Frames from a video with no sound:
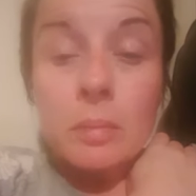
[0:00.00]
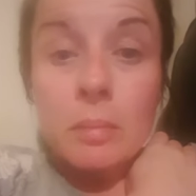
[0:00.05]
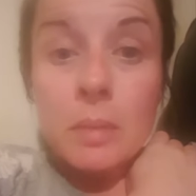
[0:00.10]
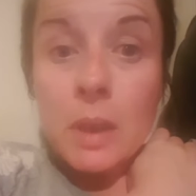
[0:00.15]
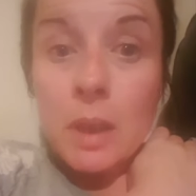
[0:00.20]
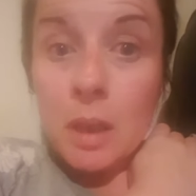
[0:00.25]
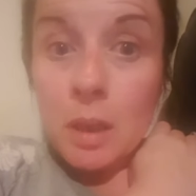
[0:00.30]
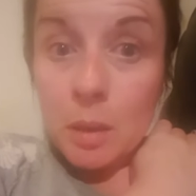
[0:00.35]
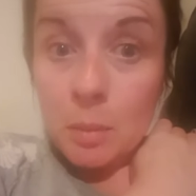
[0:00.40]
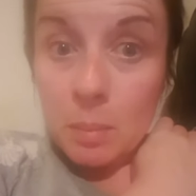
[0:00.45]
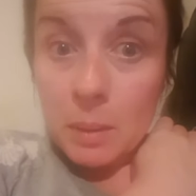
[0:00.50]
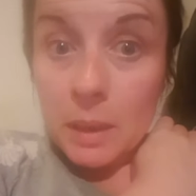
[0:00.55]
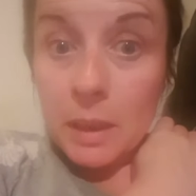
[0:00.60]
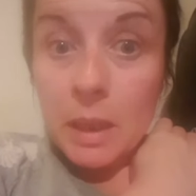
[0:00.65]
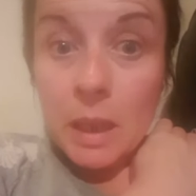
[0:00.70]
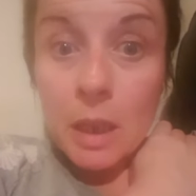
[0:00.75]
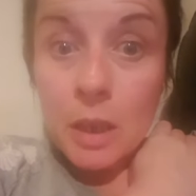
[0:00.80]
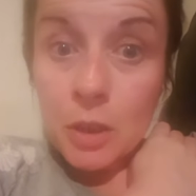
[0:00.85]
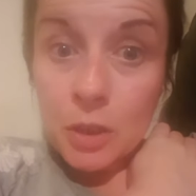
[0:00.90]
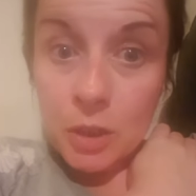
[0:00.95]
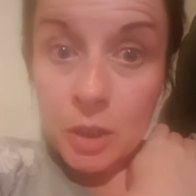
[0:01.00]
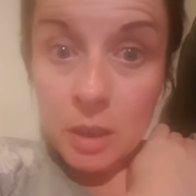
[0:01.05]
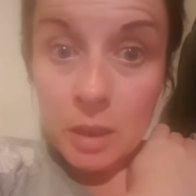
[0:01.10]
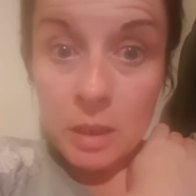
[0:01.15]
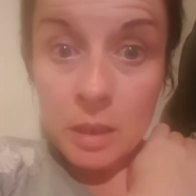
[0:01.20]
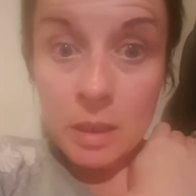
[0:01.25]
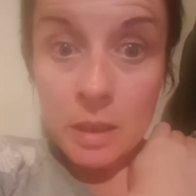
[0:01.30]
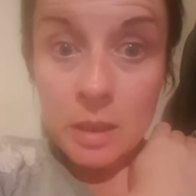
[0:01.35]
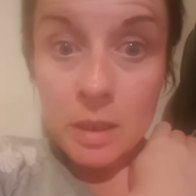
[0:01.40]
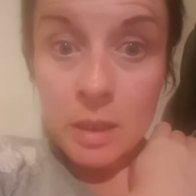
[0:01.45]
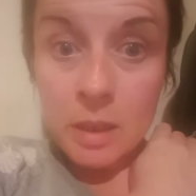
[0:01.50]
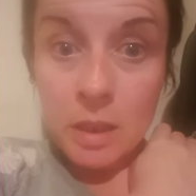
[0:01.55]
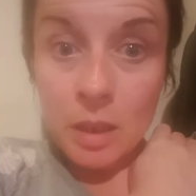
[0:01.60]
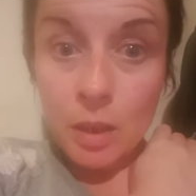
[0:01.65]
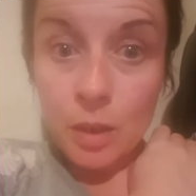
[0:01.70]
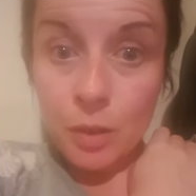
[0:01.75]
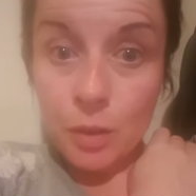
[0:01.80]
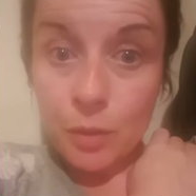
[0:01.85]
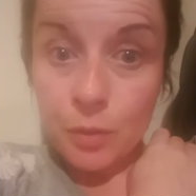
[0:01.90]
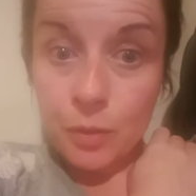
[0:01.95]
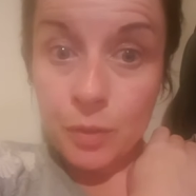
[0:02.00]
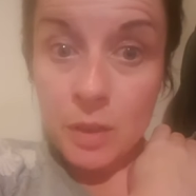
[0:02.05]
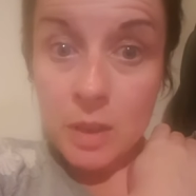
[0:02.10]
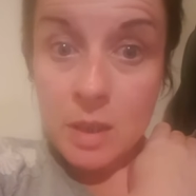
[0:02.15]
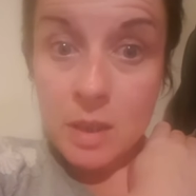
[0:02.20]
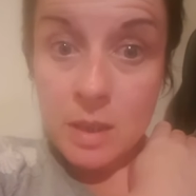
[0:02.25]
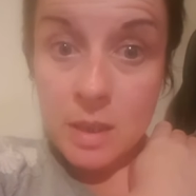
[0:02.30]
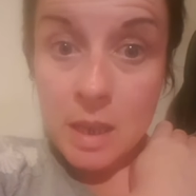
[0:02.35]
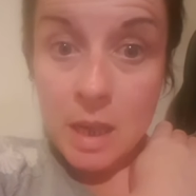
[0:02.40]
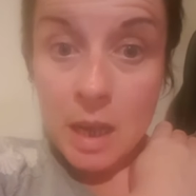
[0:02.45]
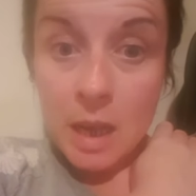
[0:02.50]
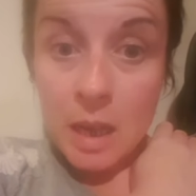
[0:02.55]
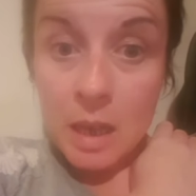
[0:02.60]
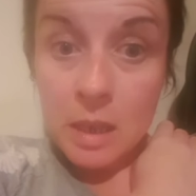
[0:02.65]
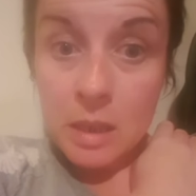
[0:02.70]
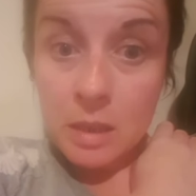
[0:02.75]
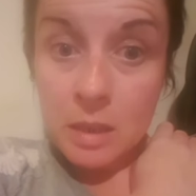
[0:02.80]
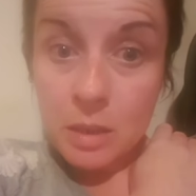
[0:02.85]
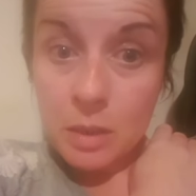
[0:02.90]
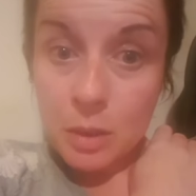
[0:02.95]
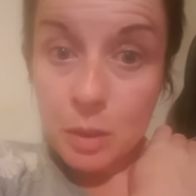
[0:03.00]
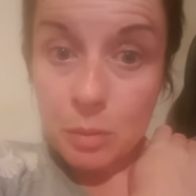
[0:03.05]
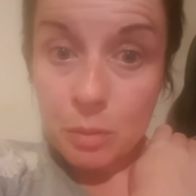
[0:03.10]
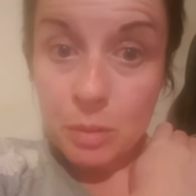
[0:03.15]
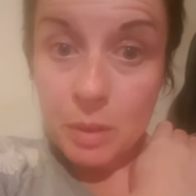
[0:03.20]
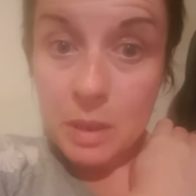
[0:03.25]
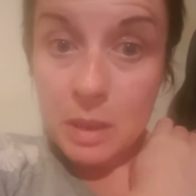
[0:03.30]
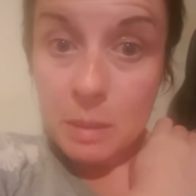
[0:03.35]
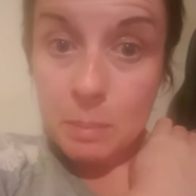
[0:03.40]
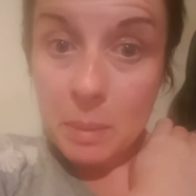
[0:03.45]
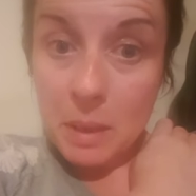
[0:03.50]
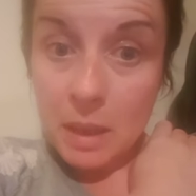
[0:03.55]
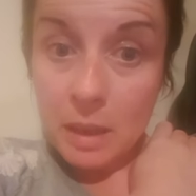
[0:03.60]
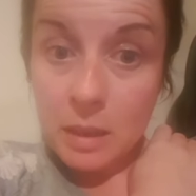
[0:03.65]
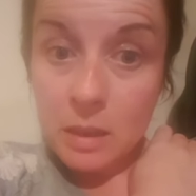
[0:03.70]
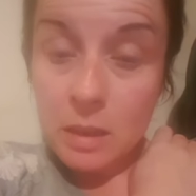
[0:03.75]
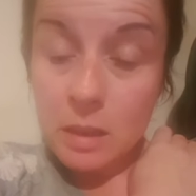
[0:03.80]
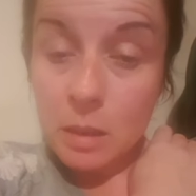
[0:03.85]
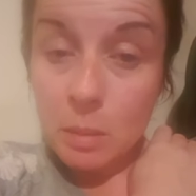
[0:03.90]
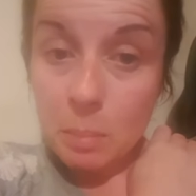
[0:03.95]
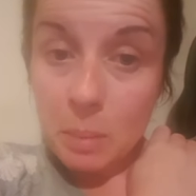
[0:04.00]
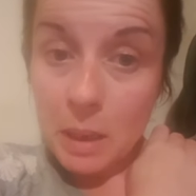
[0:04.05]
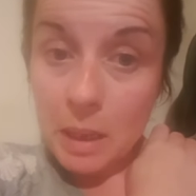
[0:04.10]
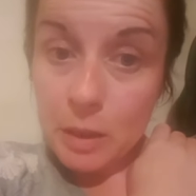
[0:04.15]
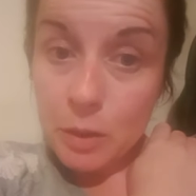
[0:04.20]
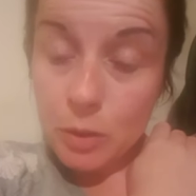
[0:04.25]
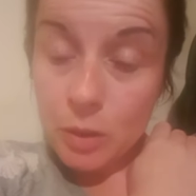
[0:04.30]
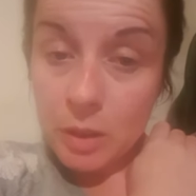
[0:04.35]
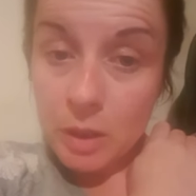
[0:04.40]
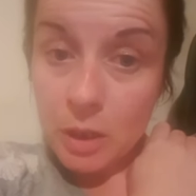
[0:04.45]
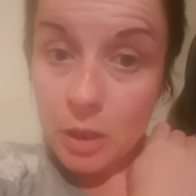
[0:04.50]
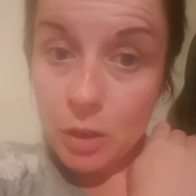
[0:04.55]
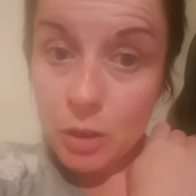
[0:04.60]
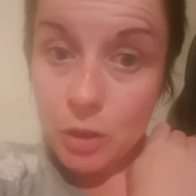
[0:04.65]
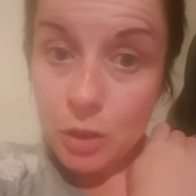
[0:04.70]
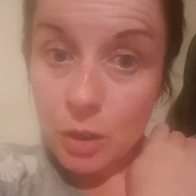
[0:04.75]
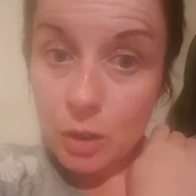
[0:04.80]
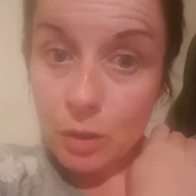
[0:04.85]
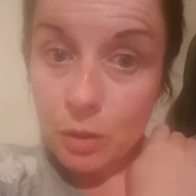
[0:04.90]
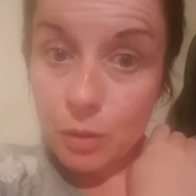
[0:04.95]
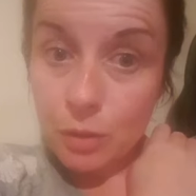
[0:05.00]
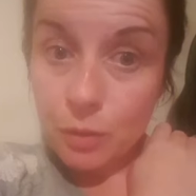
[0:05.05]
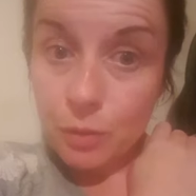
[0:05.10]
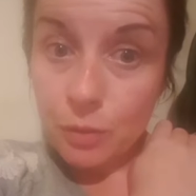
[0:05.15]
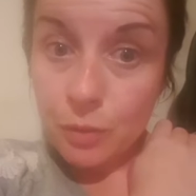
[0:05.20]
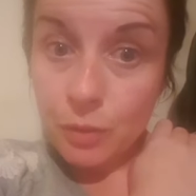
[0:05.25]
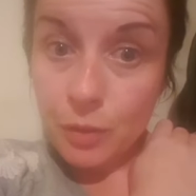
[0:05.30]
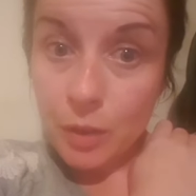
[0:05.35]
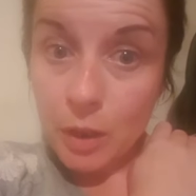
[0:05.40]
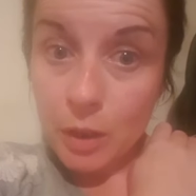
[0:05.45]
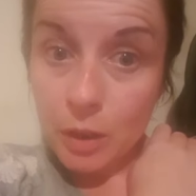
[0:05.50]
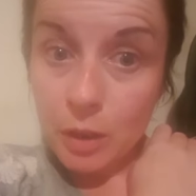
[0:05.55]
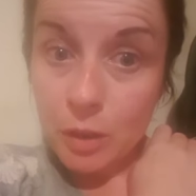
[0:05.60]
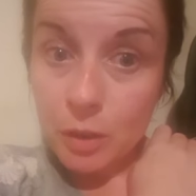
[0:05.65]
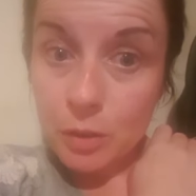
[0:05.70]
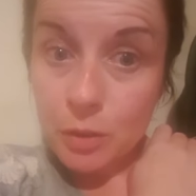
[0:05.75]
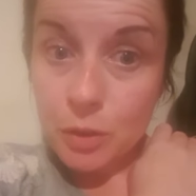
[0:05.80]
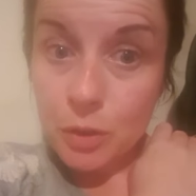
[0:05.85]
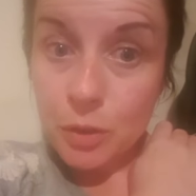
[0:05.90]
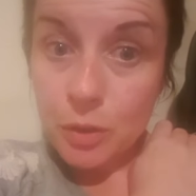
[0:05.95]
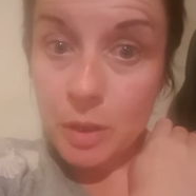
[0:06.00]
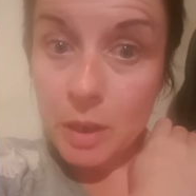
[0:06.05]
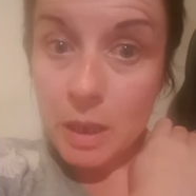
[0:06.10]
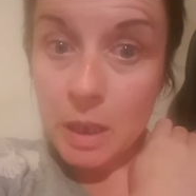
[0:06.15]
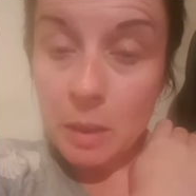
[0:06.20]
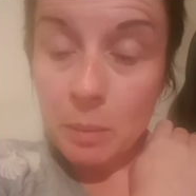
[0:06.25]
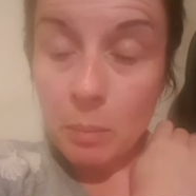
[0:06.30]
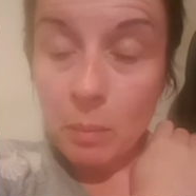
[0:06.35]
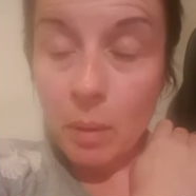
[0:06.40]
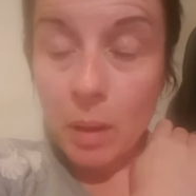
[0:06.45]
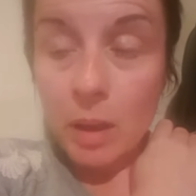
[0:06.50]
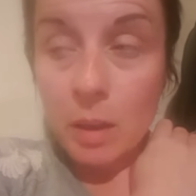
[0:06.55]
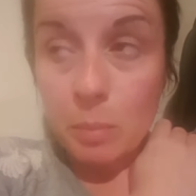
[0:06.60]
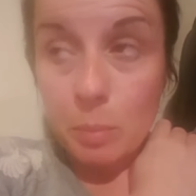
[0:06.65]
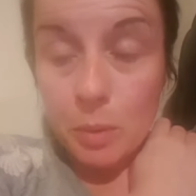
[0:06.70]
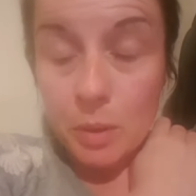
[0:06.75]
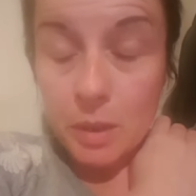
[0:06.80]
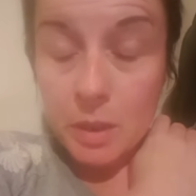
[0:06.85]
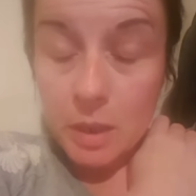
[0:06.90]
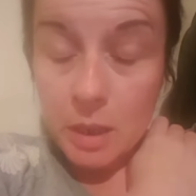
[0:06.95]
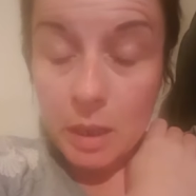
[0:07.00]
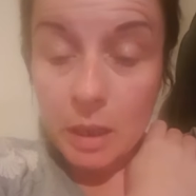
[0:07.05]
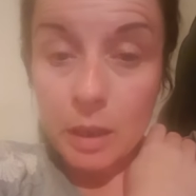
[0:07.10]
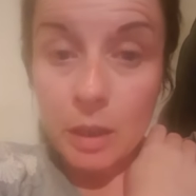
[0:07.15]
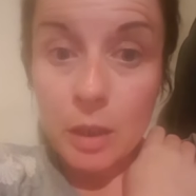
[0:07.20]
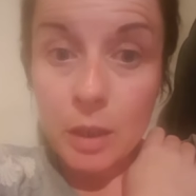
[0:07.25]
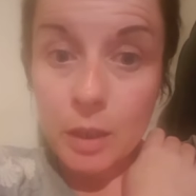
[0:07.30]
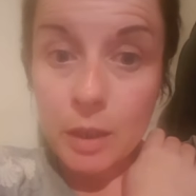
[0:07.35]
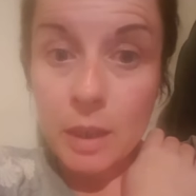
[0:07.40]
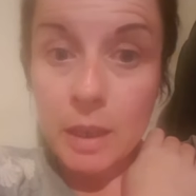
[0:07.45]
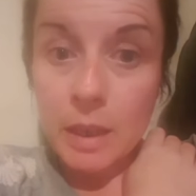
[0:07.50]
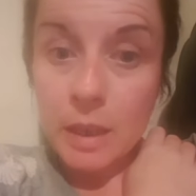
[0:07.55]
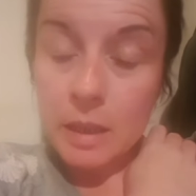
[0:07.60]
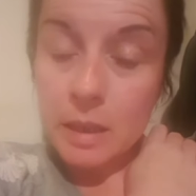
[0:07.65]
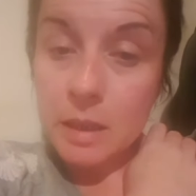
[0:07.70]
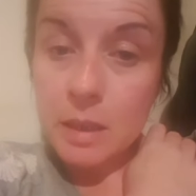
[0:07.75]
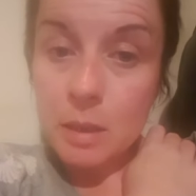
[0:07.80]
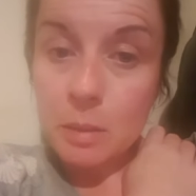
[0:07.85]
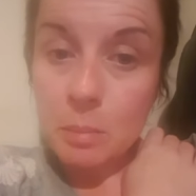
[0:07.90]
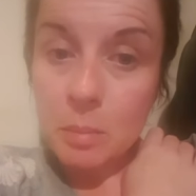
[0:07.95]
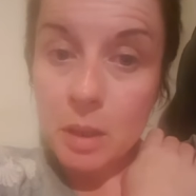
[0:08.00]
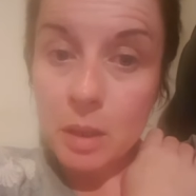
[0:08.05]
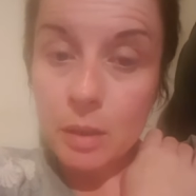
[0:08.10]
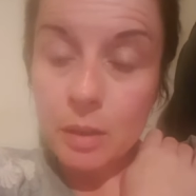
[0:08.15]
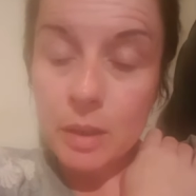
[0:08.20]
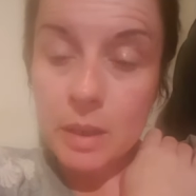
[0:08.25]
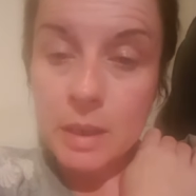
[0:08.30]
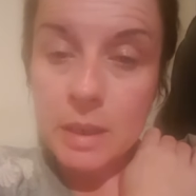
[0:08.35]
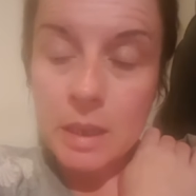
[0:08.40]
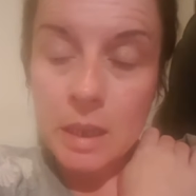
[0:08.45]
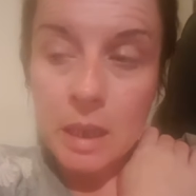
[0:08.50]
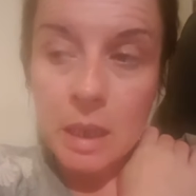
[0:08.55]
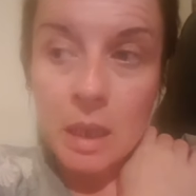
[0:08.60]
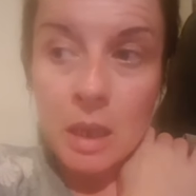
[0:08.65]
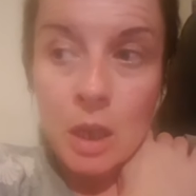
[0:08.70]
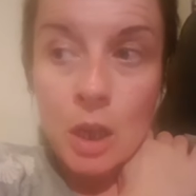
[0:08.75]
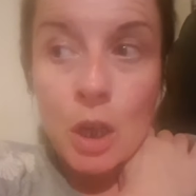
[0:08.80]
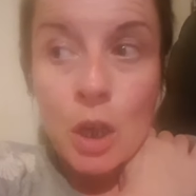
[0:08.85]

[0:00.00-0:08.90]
the obligations of the state to respect the patronage of a country, particularly in a democracy.